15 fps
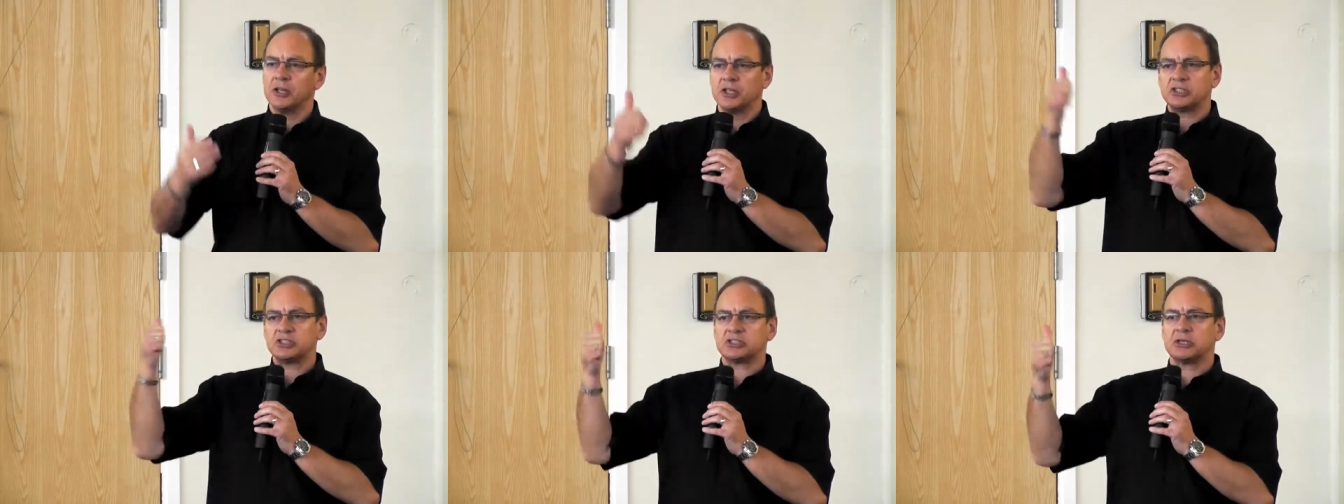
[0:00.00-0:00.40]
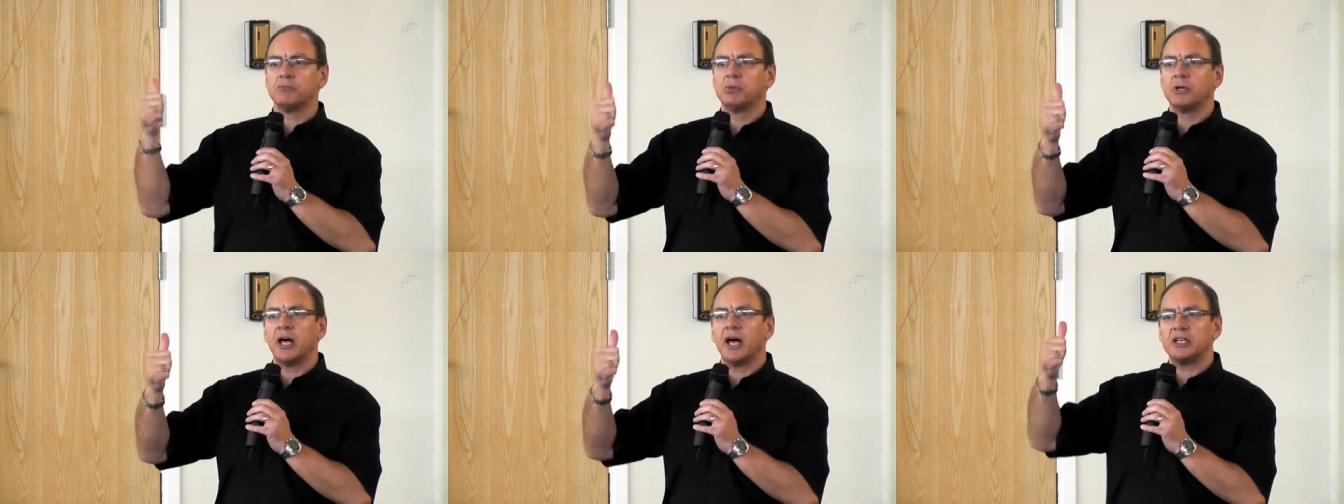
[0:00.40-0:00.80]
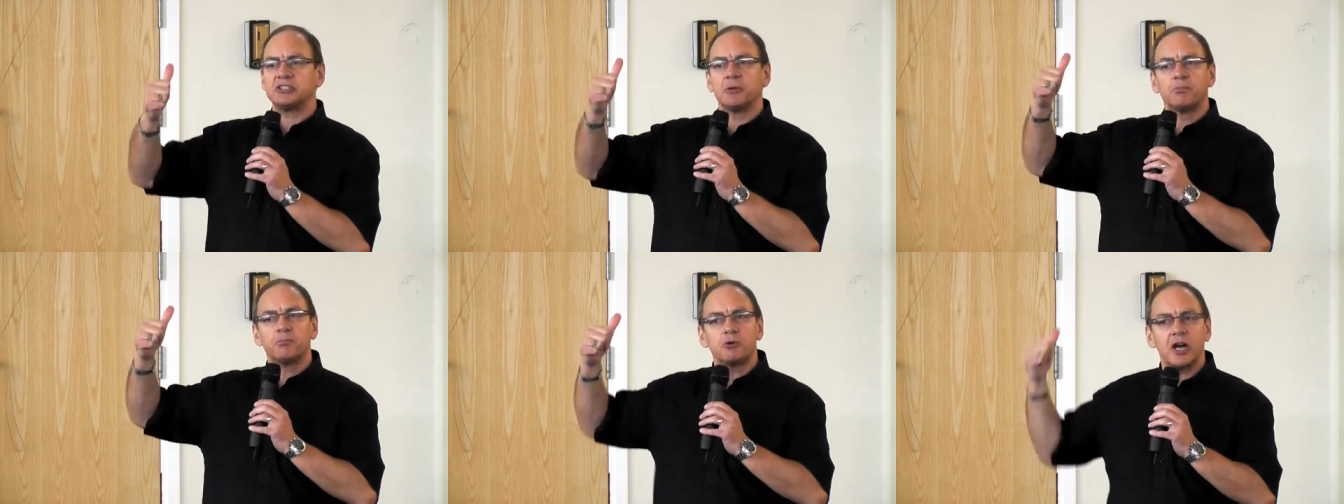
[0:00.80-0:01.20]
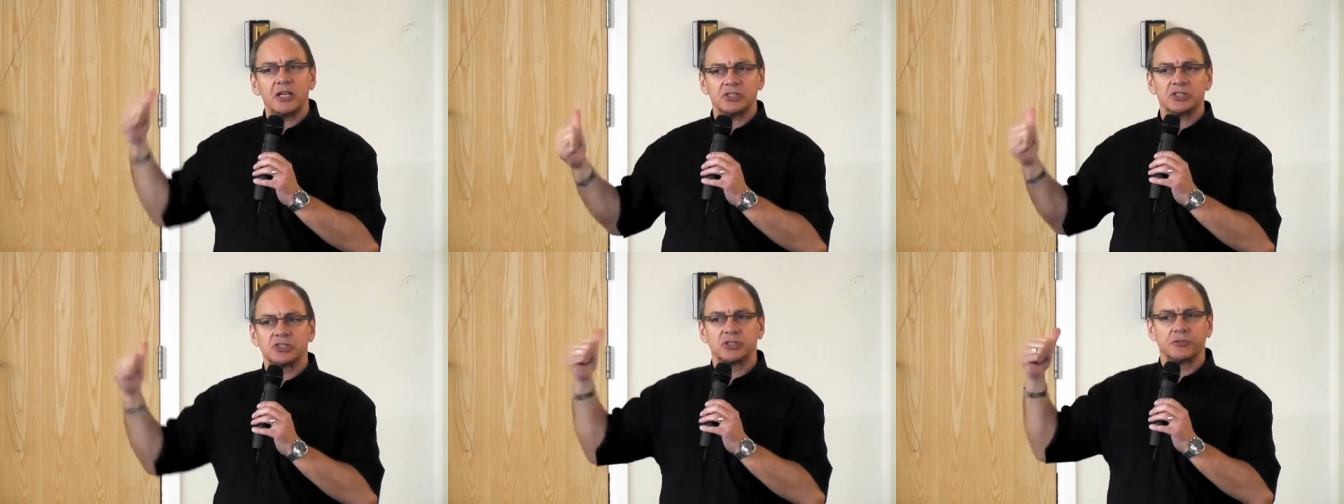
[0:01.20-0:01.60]
This symbolized the
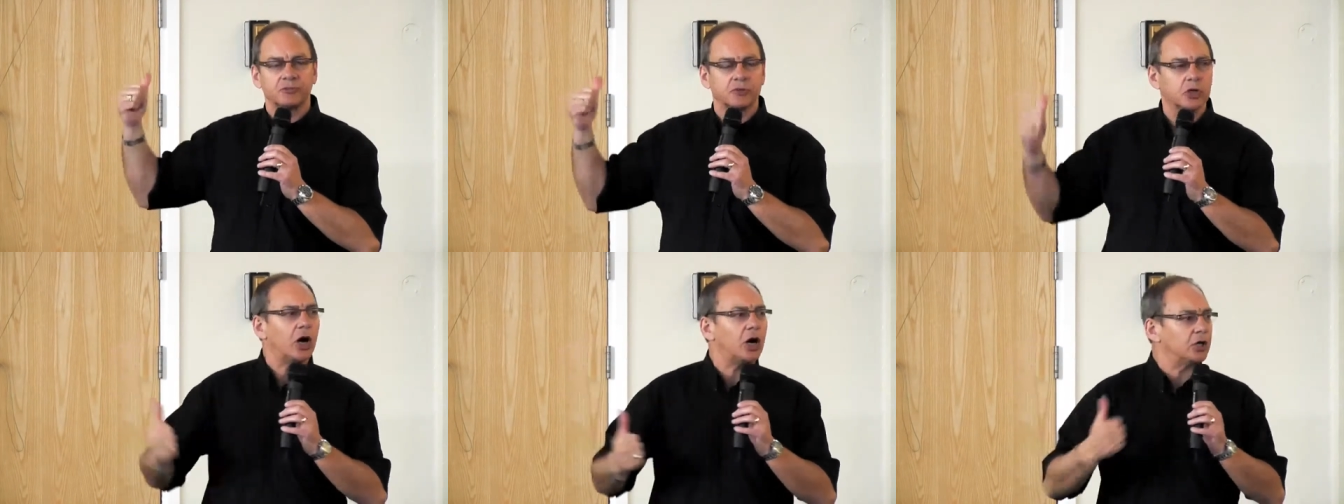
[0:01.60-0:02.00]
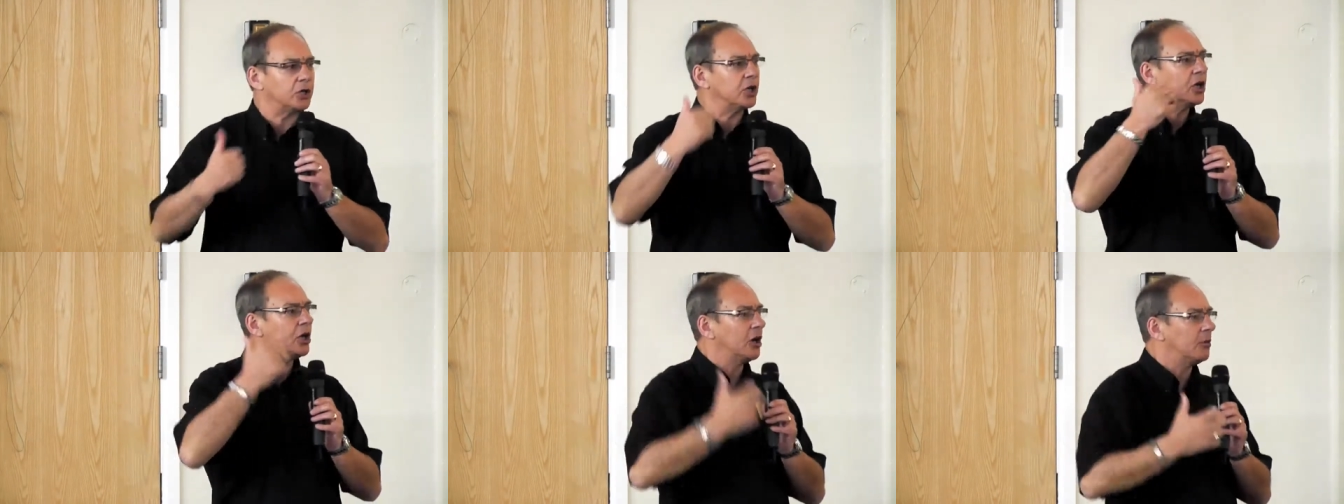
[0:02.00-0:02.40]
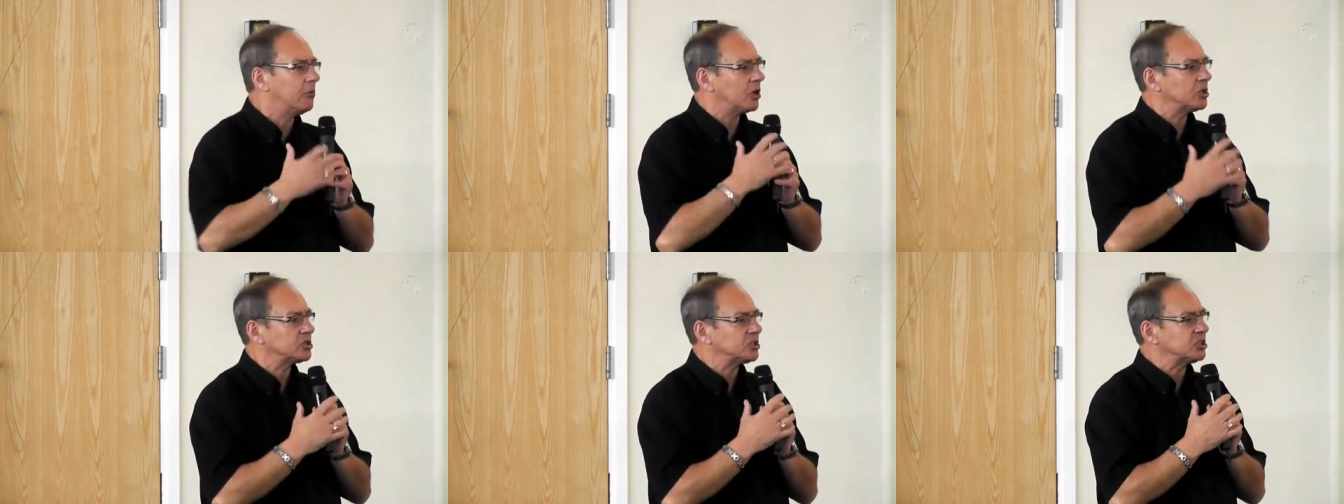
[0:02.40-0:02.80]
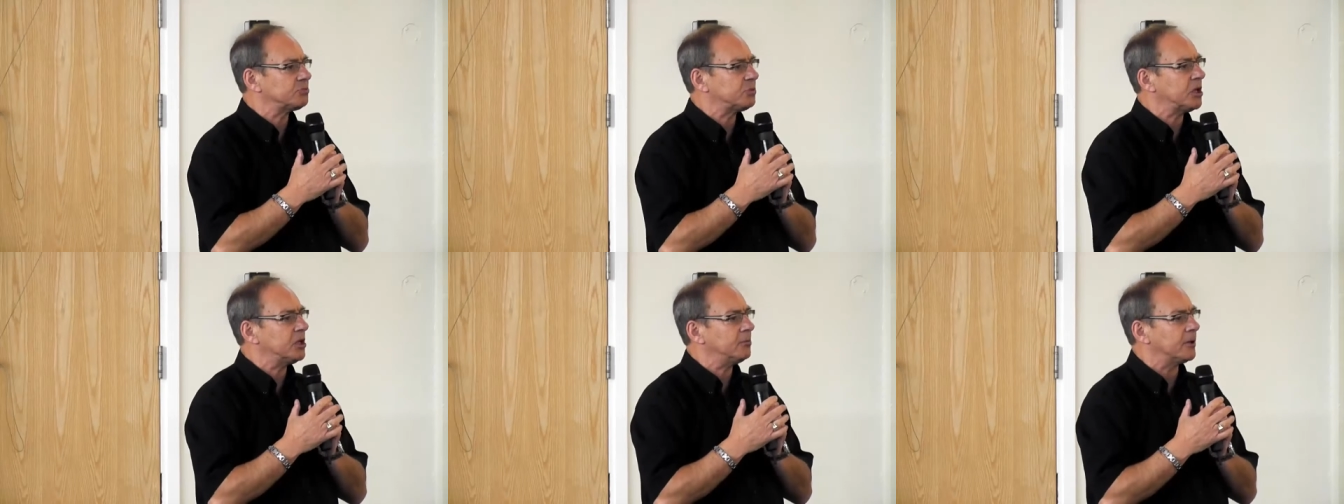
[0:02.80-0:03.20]
presence of God amongst his
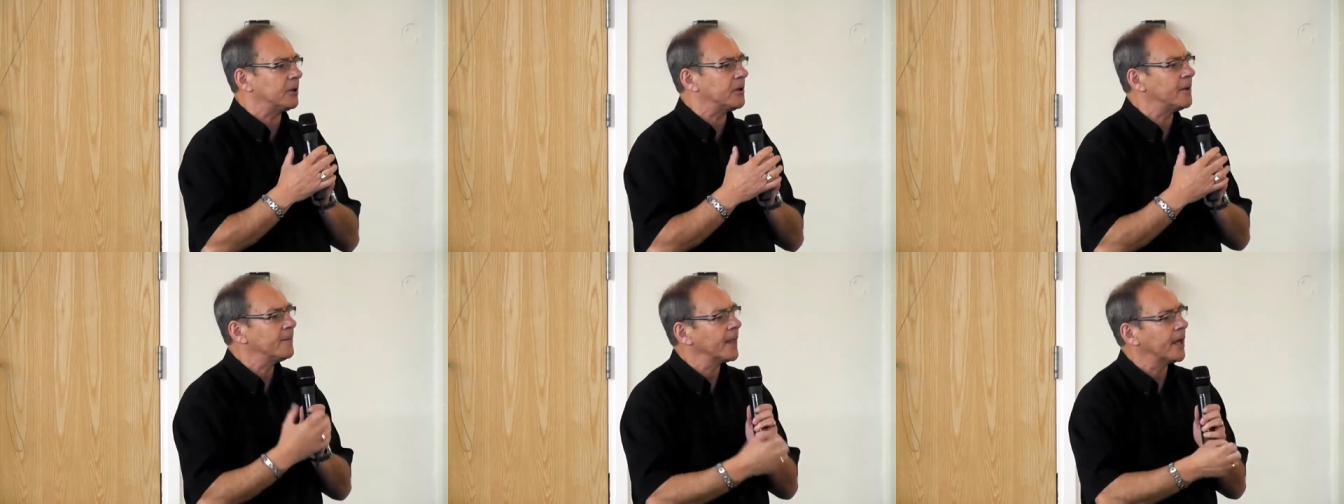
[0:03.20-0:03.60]
people.